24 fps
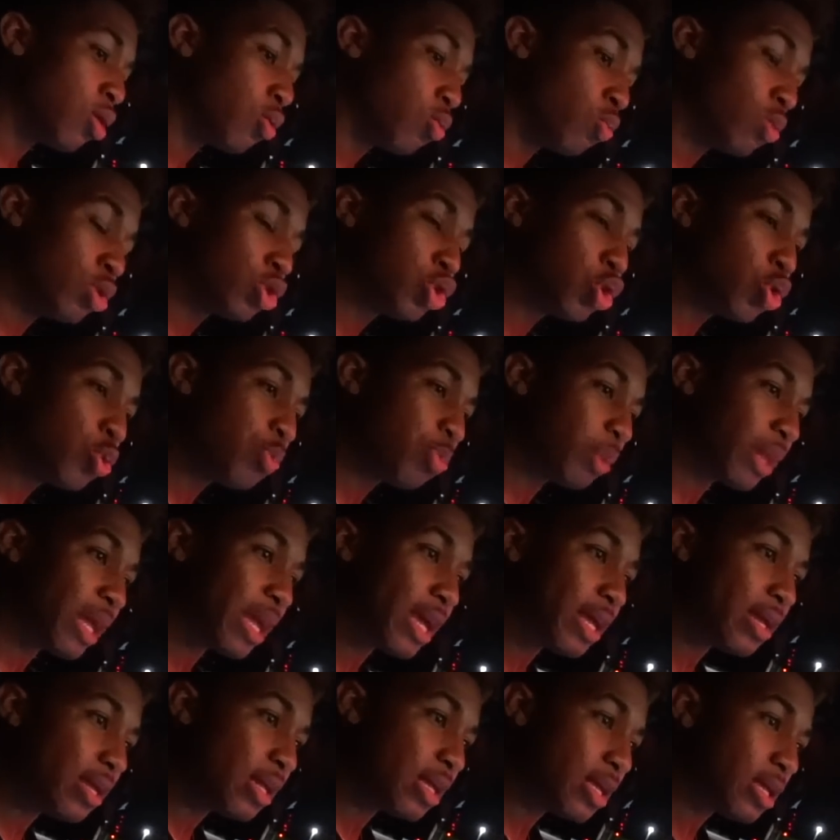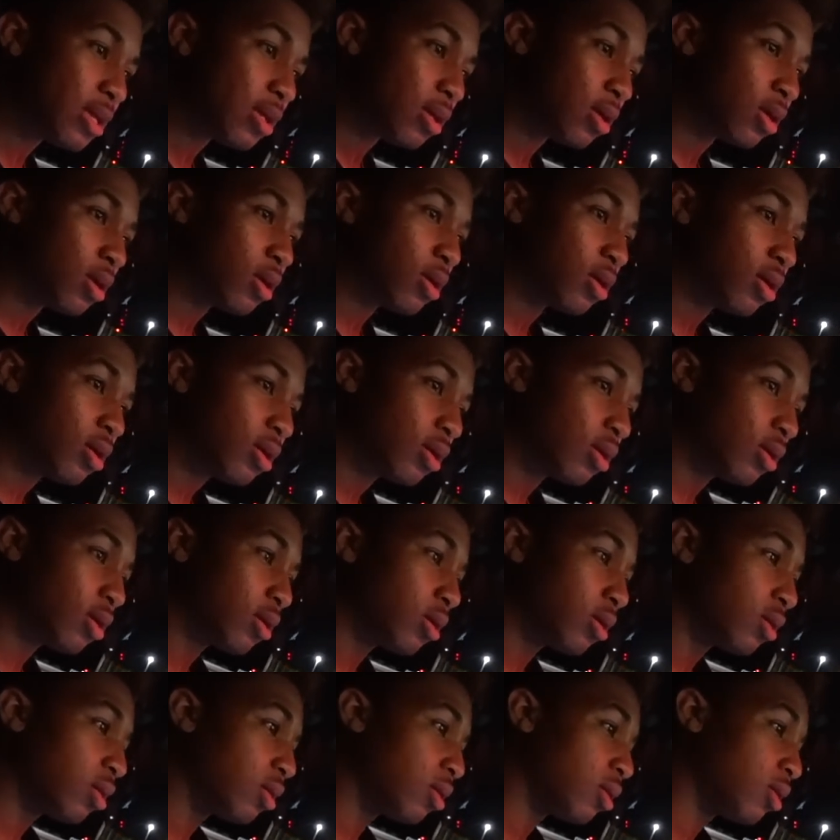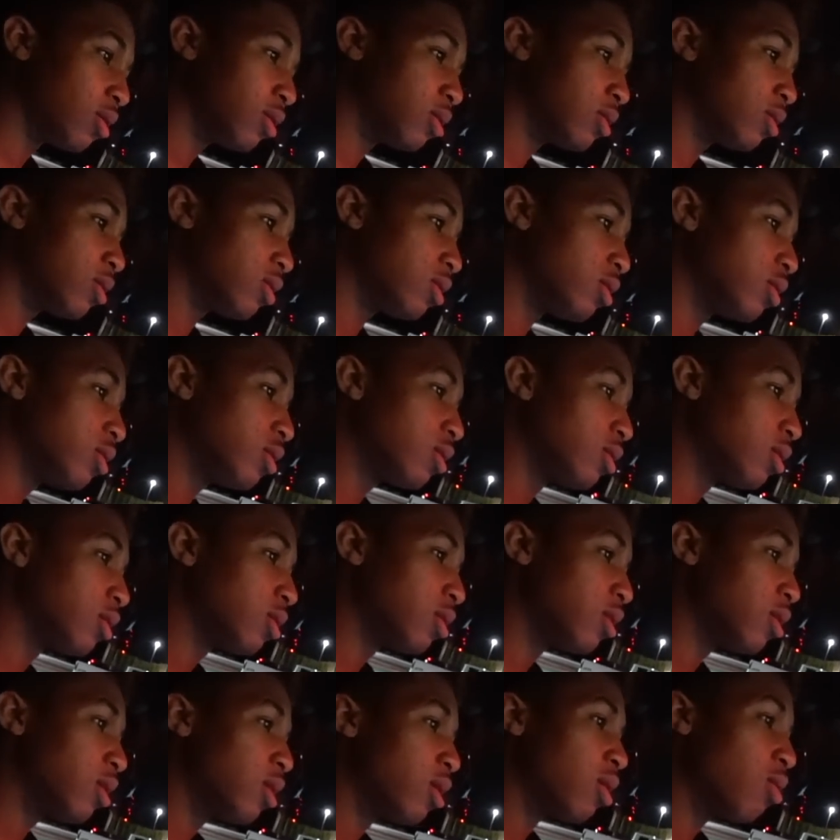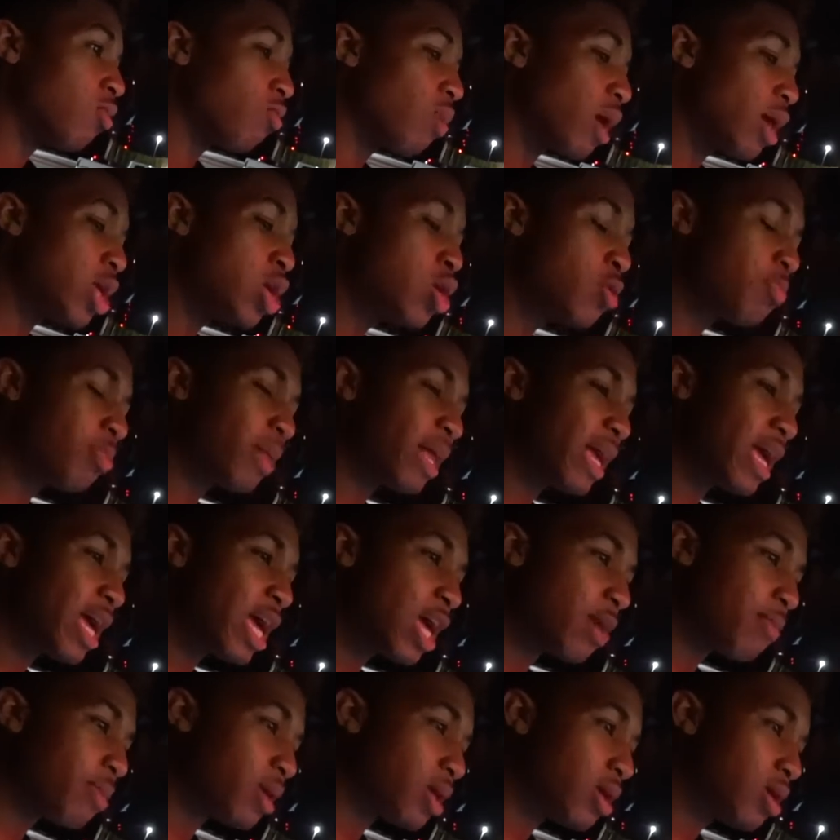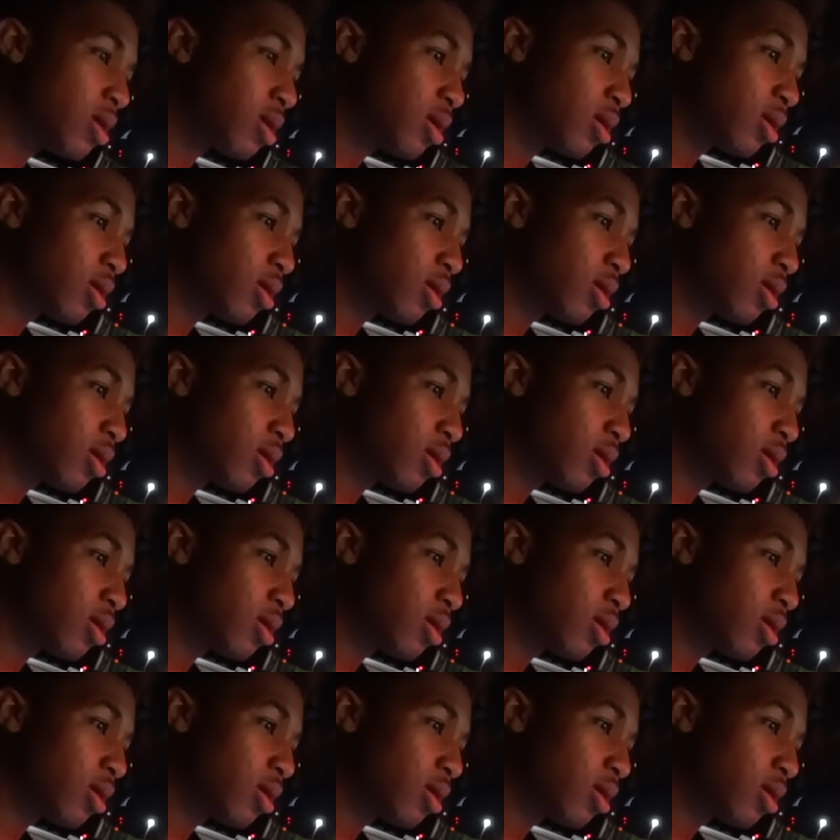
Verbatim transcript: What you planning? Bars. Why you playing B?